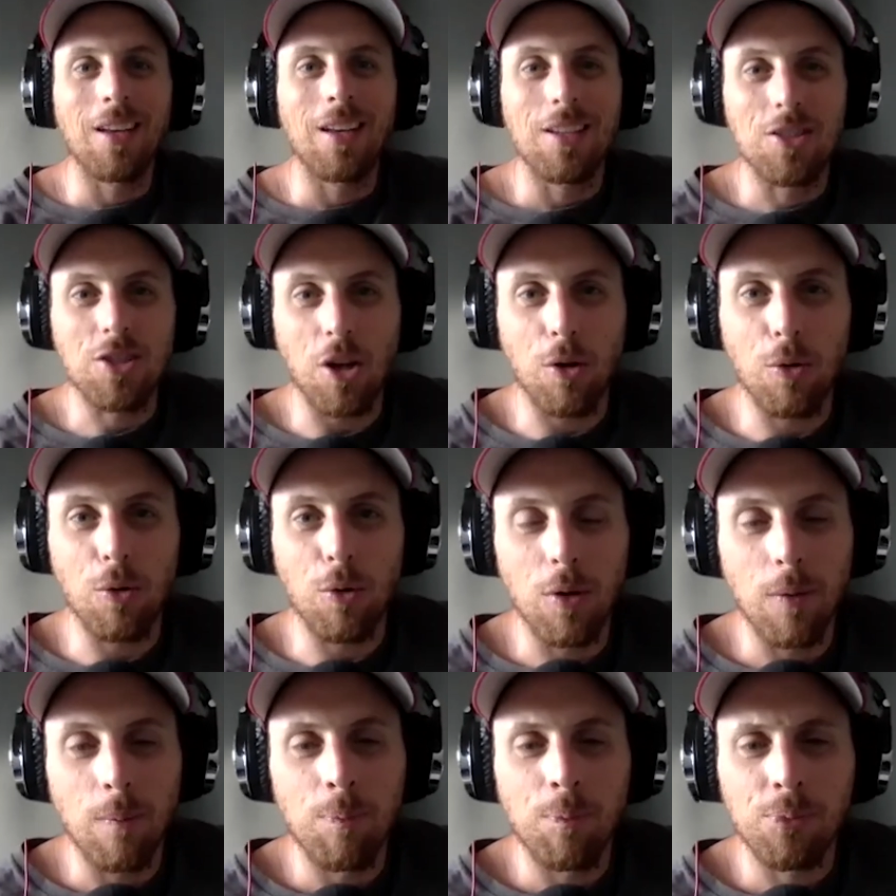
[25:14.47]

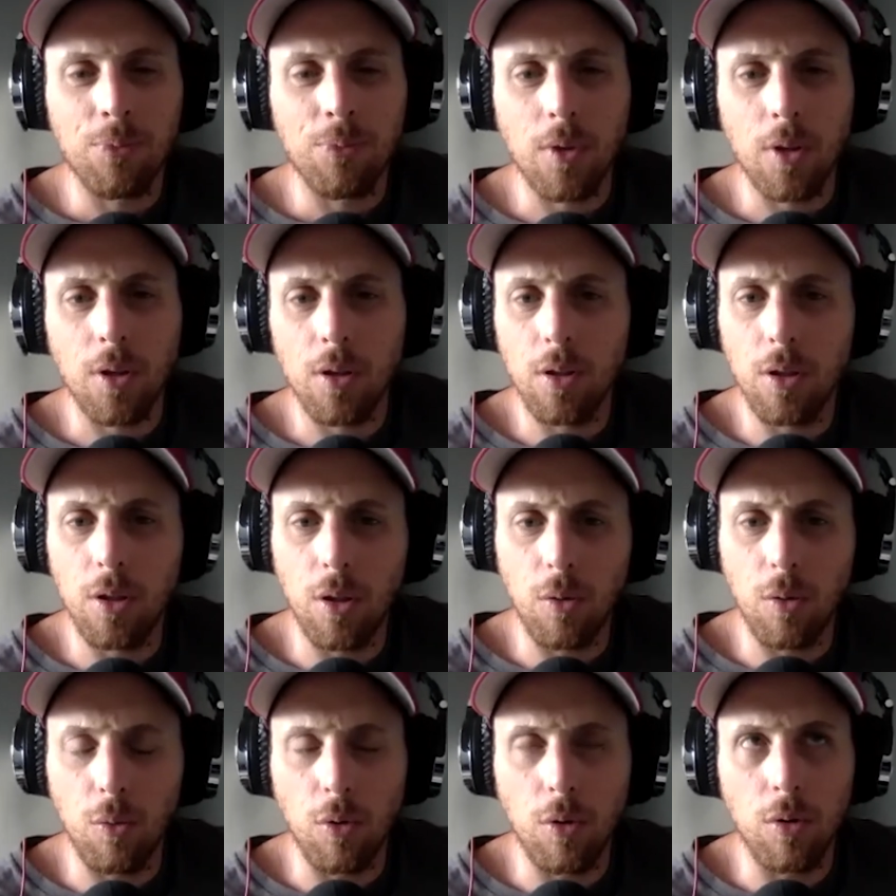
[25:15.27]
So
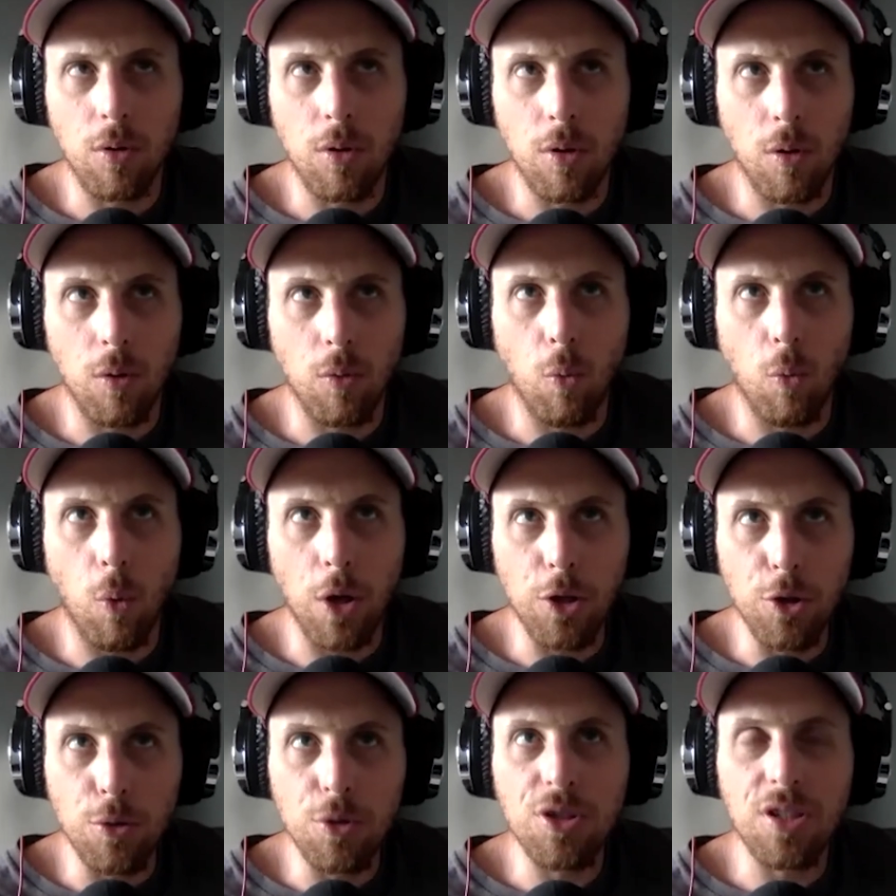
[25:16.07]

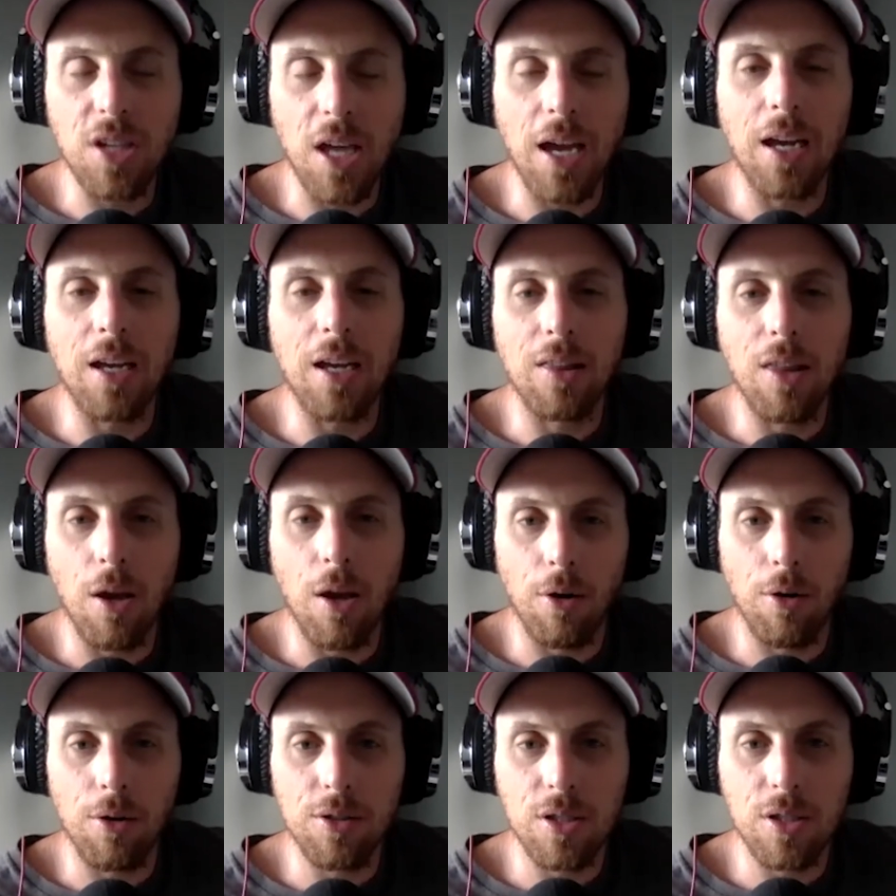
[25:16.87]
when you say
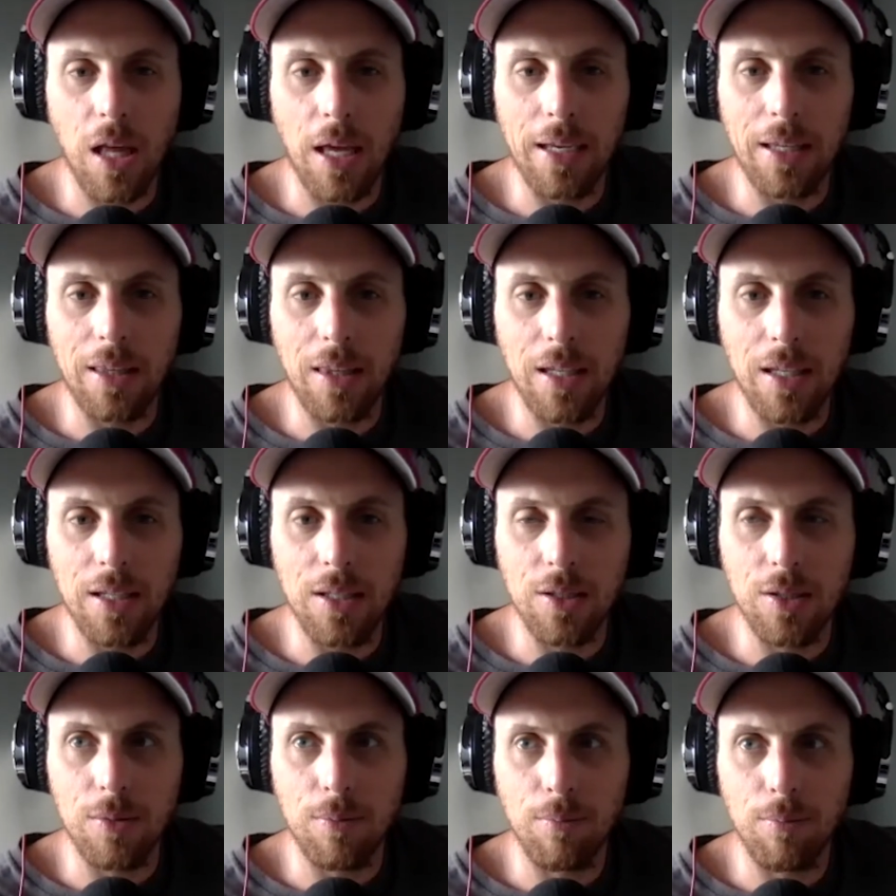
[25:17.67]
there is like
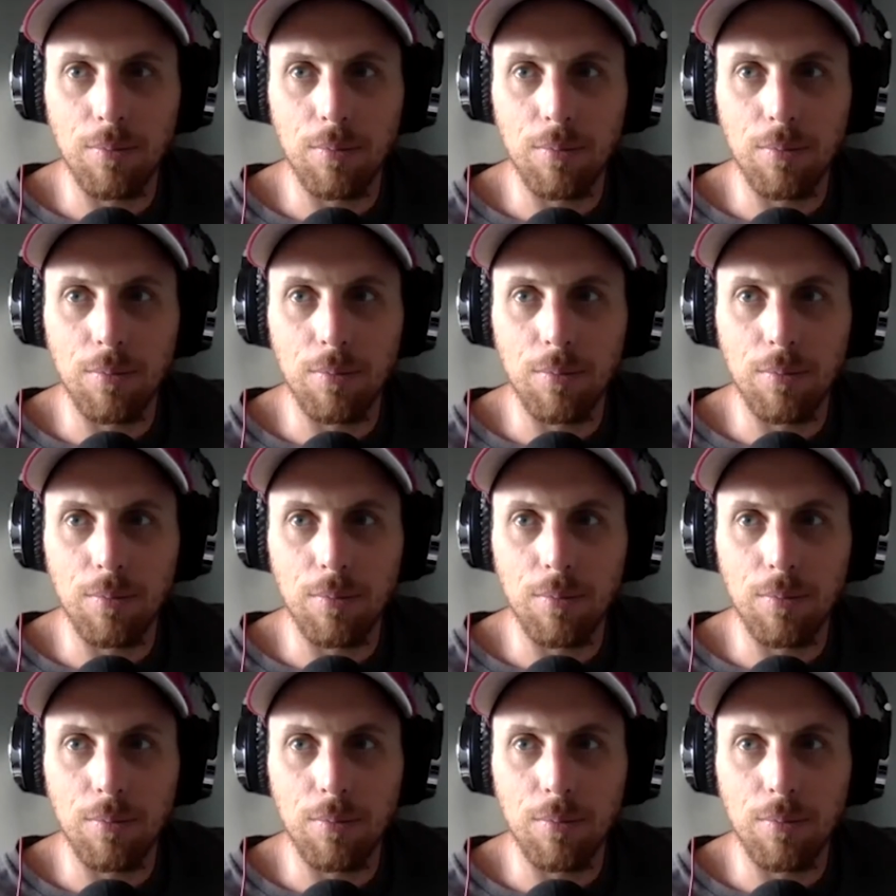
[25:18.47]
these